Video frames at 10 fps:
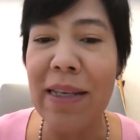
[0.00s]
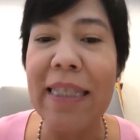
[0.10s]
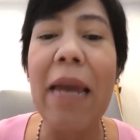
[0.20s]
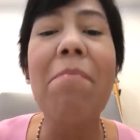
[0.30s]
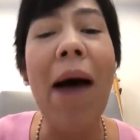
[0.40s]
the
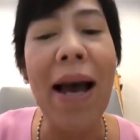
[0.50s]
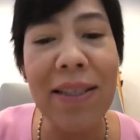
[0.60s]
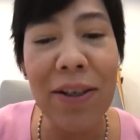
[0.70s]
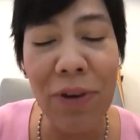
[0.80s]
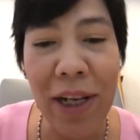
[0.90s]
same
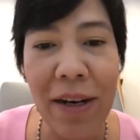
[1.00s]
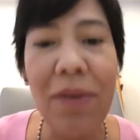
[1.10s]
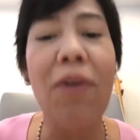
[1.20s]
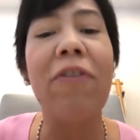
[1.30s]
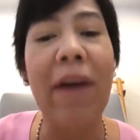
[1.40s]
masculine
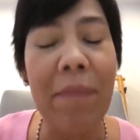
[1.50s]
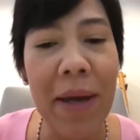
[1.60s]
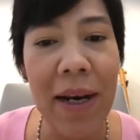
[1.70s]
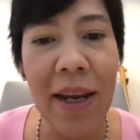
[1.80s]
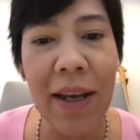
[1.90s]
or
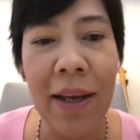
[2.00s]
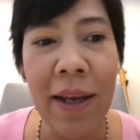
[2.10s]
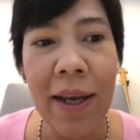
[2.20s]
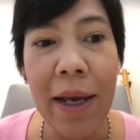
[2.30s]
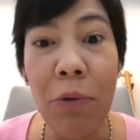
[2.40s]
feminine
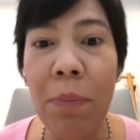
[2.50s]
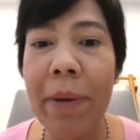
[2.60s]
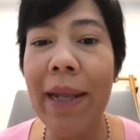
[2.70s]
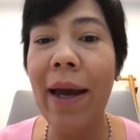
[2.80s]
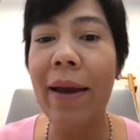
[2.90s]
it will
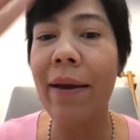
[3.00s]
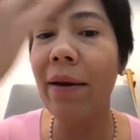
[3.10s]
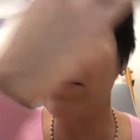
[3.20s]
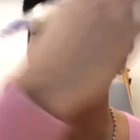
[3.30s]
be like